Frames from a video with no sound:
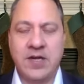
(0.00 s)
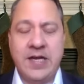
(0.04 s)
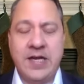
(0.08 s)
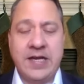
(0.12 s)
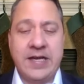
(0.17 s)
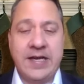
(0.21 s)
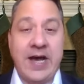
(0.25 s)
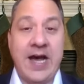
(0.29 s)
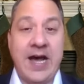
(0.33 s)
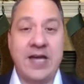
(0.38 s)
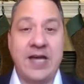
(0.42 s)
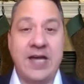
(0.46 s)

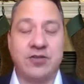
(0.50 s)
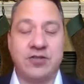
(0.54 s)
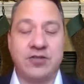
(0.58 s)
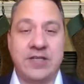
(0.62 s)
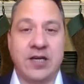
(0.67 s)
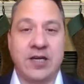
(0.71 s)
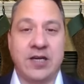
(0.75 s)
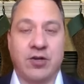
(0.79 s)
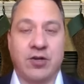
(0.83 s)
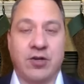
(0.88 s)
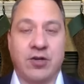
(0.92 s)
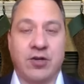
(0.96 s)
Now, I
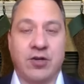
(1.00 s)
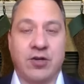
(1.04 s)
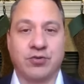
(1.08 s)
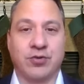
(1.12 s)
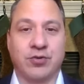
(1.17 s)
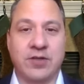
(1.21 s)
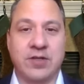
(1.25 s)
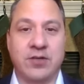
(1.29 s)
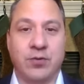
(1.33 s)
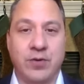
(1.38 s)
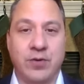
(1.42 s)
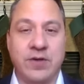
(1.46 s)
understand culturally
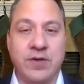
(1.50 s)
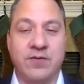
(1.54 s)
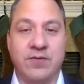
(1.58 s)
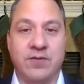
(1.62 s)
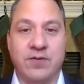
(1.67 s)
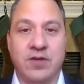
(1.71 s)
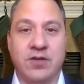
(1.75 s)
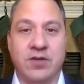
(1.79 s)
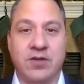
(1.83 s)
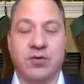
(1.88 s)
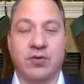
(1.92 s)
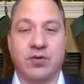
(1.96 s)

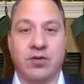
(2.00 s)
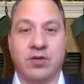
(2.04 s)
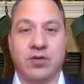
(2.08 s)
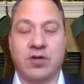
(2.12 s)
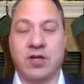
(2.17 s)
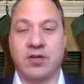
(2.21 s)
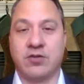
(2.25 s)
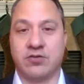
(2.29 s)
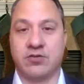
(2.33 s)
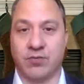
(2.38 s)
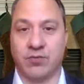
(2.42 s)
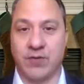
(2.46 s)
the
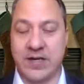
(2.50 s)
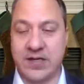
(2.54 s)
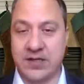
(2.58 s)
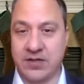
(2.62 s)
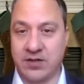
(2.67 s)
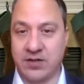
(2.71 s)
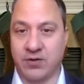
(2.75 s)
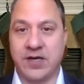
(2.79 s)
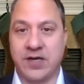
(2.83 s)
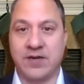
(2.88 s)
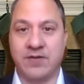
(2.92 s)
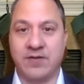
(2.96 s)
colors red and
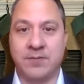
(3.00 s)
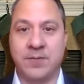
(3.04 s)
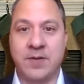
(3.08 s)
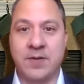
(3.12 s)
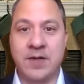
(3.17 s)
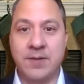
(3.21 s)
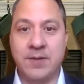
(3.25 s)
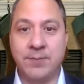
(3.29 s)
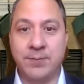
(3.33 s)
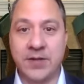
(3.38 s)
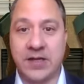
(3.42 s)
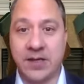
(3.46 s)
green have
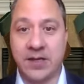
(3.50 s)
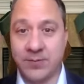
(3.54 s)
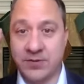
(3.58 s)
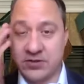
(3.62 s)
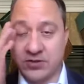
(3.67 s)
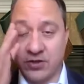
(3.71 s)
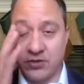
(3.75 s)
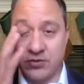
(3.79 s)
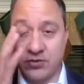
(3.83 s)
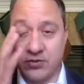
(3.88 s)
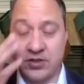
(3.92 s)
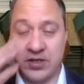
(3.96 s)
become
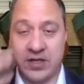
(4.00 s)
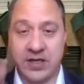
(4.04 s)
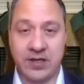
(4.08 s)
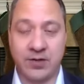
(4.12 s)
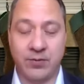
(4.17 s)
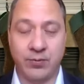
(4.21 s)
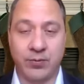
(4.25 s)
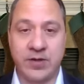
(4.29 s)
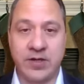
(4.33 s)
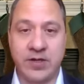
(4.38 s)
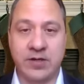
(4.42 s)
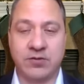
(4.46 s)
associated
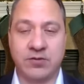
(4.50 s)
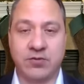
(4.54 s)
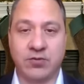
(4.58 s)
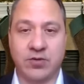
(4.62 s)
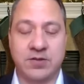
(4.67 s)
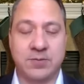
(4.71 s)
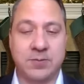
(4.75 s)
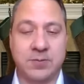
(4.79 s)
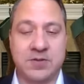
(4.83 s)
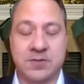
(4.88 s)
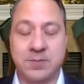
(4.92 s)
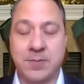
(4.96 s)
with
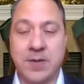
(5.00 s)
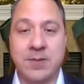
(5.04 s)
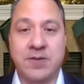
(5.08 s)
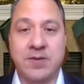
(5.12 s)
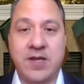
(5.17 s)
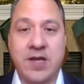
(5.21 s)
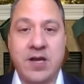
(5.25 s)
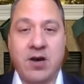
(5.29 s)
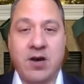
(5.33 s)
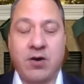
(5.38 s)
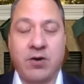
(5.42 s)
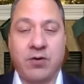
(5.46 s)
Christmas. Maybe
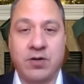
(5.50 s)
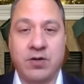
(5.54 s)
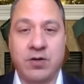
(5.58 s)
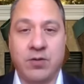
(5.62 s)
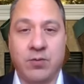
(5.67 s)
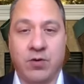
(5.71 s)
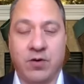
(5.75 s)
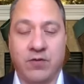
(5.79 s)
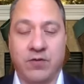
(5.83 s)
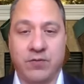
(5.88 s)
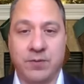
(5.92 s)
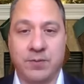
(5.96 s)
they already
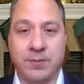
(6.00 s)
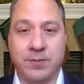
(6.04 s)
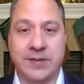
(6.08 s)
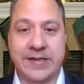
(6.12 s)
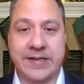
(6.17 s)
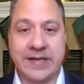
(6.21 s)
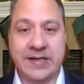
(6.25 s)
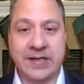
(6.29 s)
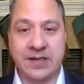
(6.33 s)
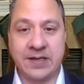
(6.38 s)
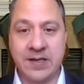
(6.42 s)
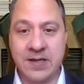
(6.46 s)
were from the
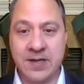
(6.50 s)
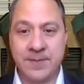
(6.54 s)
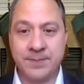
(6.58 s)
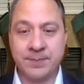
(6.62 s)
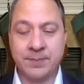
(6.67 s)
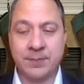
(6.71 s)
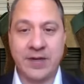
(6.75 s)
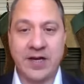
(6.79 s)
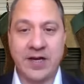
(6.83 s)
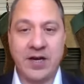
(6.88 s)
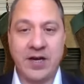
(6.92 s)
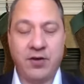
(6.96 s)
beginning,
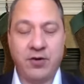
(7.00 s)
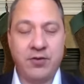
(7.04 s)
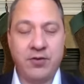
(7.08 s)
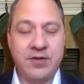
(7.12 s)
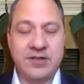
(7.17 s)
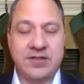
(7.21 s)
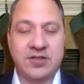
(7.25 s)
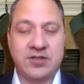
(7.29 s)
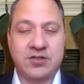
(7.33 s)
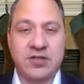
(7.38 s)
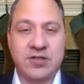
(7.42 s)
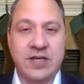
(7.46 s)
but I don't know
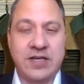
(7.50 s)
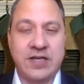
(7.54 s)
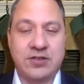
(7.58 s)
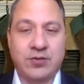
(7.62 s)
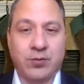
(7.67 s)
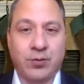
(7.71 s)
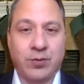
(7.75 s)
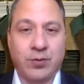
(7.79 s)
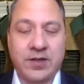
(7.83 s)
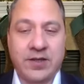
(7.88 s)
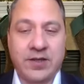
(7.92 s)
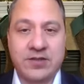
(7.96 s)
that it's a
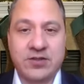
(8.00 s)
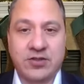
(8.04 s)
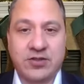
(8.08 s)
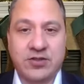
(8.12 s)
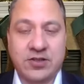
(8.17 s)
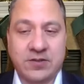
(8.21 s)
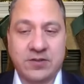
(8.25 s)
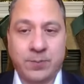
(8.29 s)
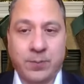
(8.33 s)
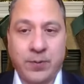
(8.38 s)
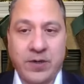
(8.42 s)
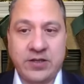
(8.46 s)
religious
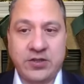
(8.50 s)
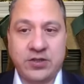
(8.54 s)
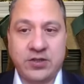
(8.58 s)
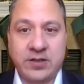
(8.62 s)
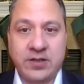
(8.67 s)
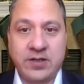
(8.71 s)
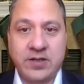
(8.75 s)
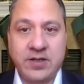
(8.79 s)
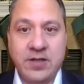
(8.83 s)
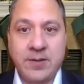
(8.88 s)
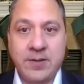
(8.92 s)
expression.